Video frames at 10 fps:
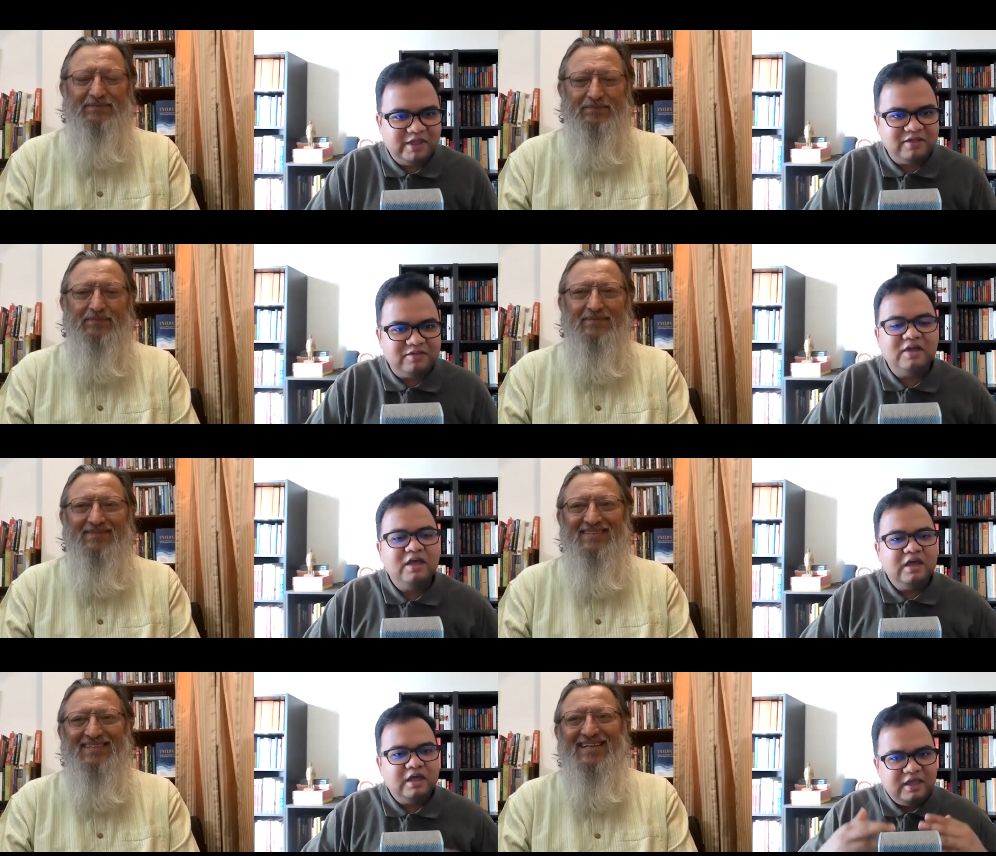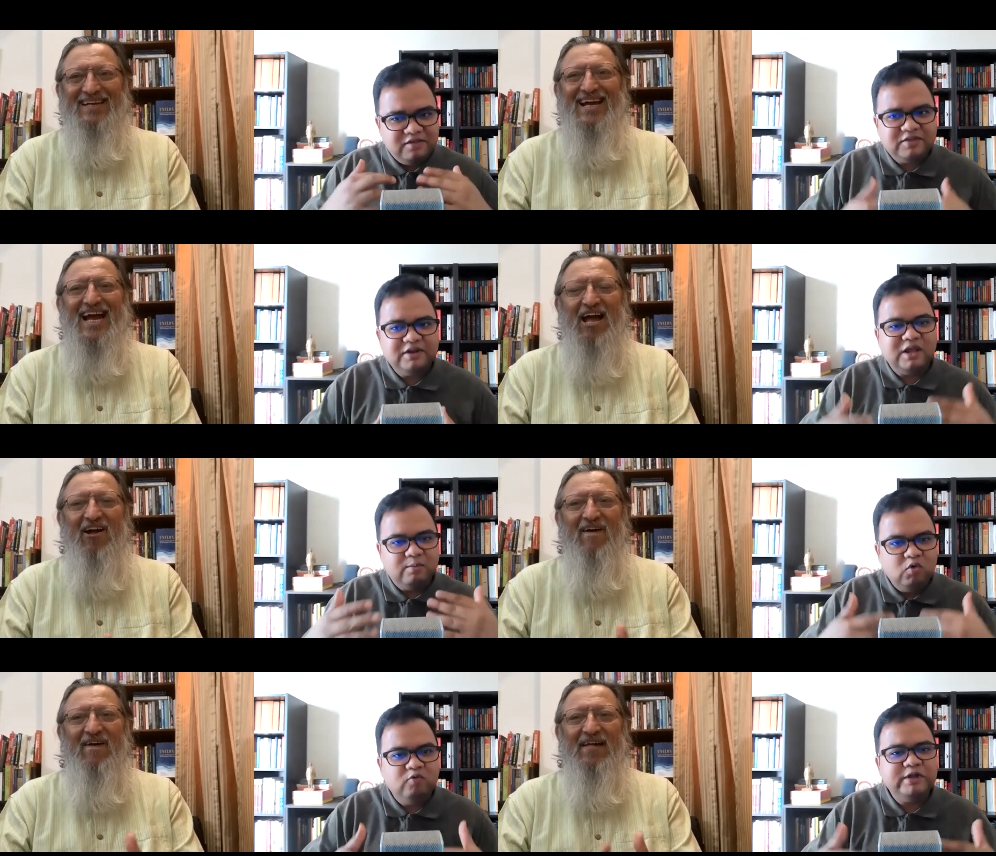Speaker 1: of things is
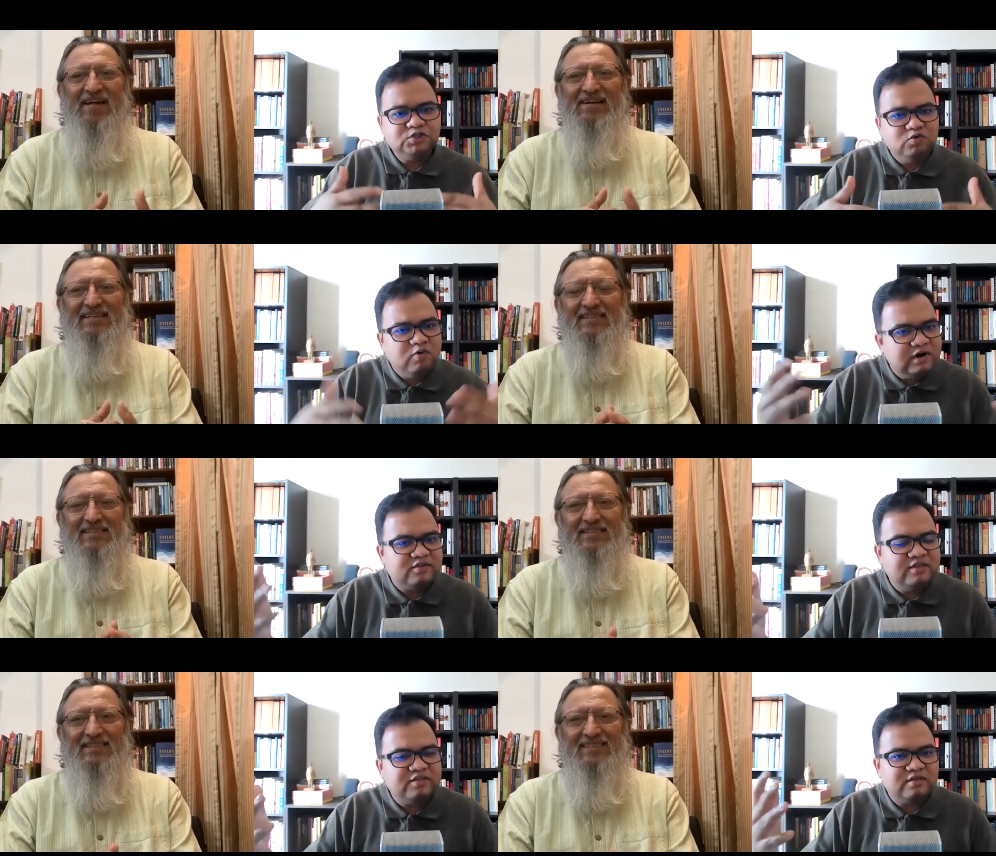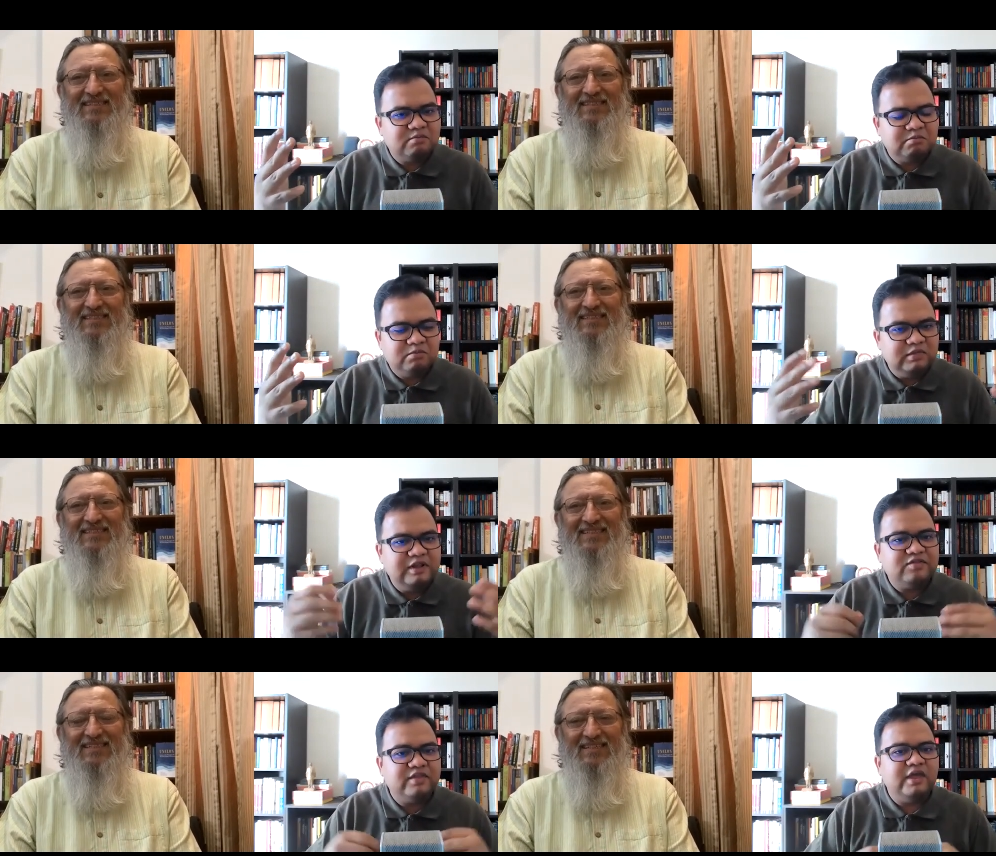india moving towards this
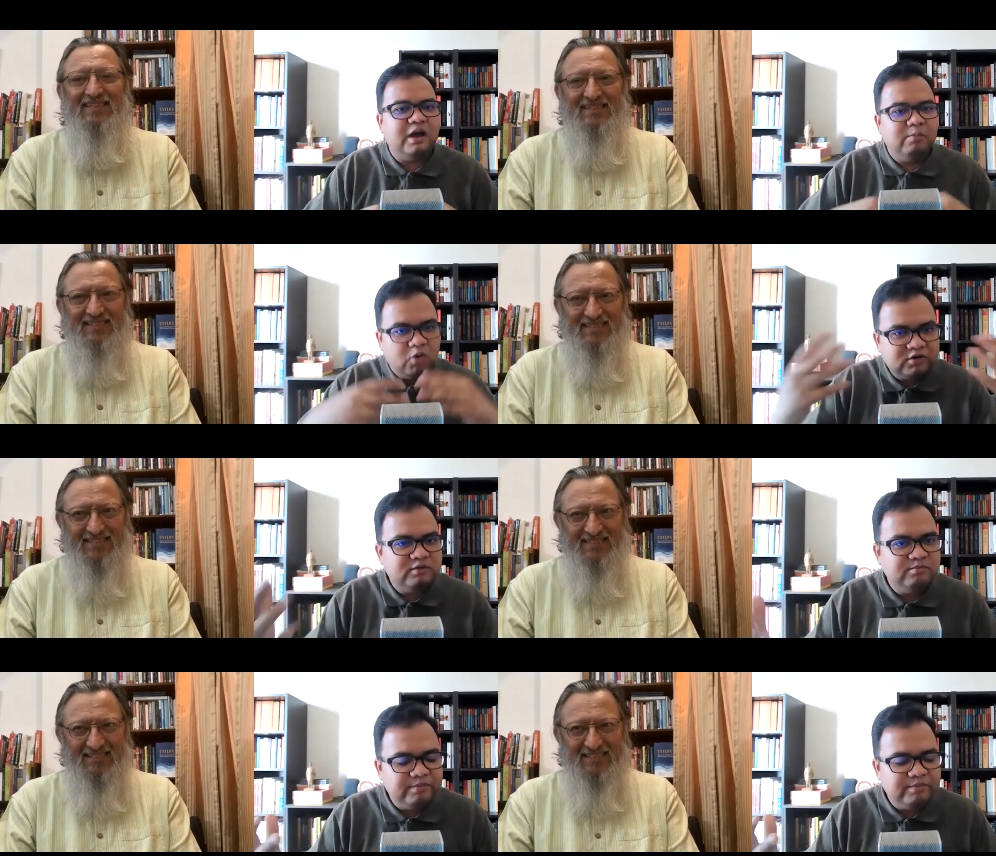let's say a modern